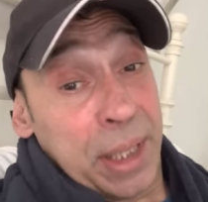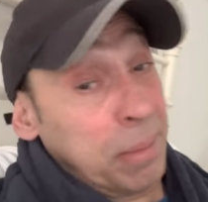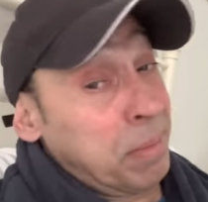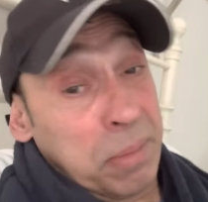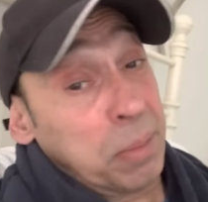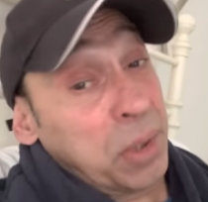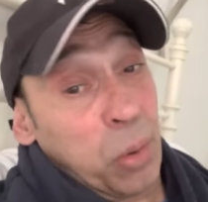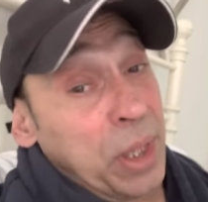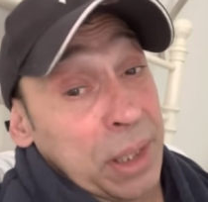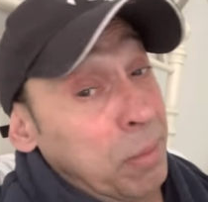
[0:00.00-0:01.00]
I'm
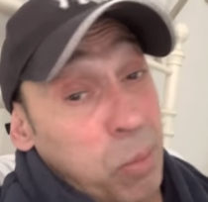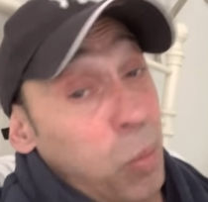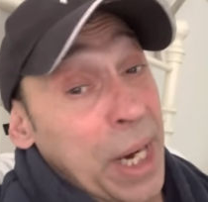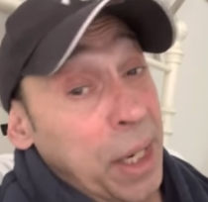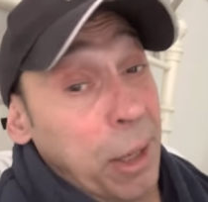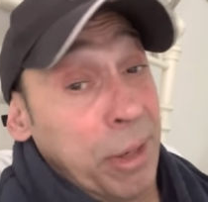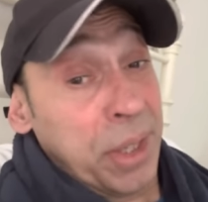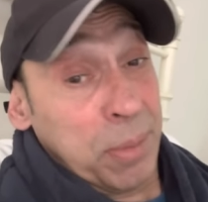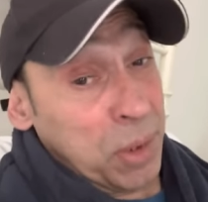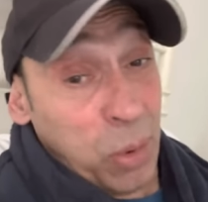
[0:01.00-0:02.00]
talking Wayne Aaron,
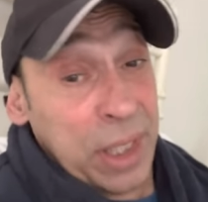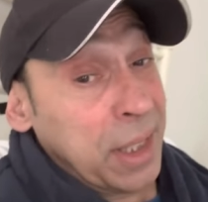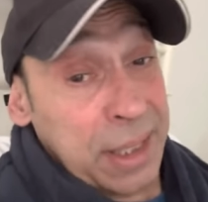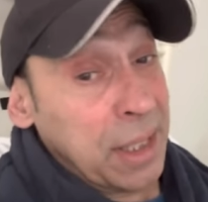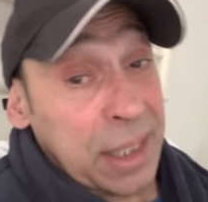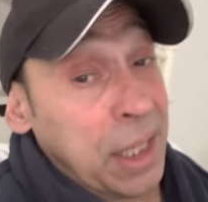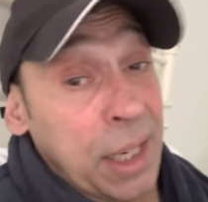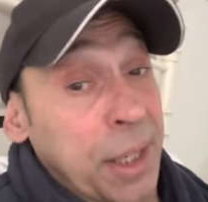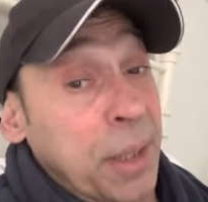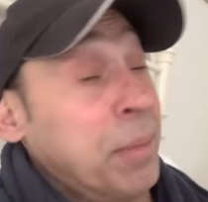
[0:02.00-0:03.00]
I'm talking Desi
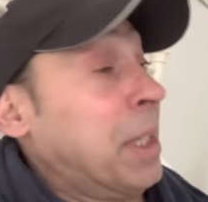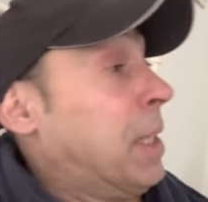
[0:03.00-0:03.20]
Cunningham,